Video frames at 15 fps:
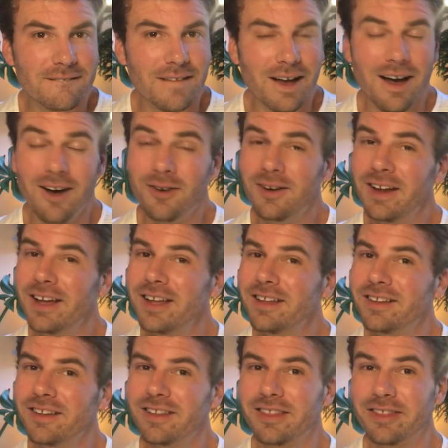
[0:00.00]
All
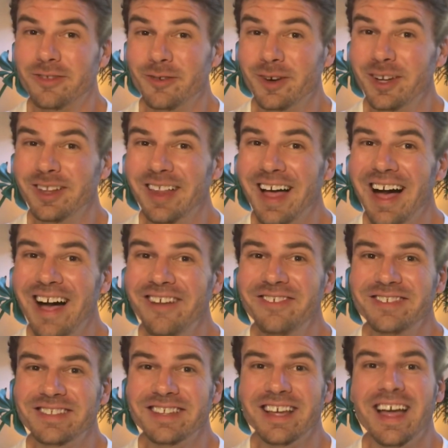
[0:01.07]
right, 3
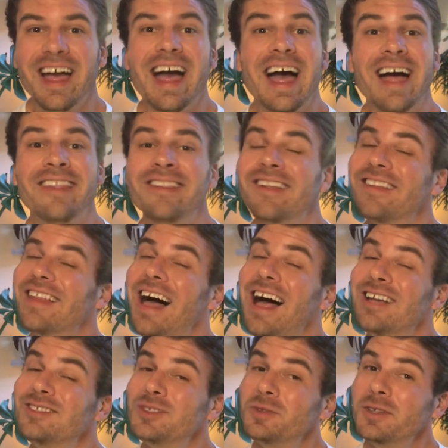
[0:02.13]
left, and the
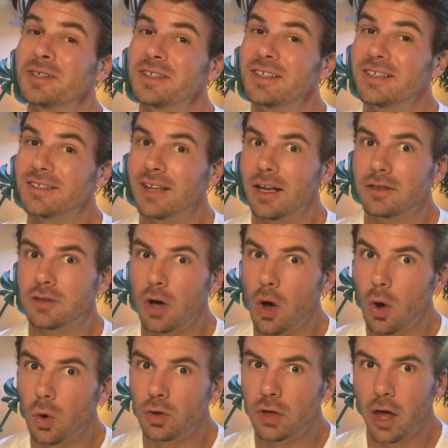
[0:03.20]
last one is a
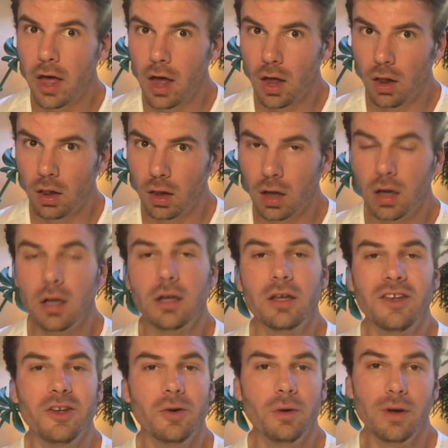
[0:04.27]
total
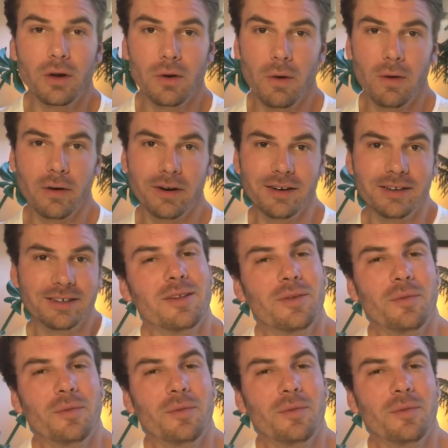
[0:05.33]
unicorn.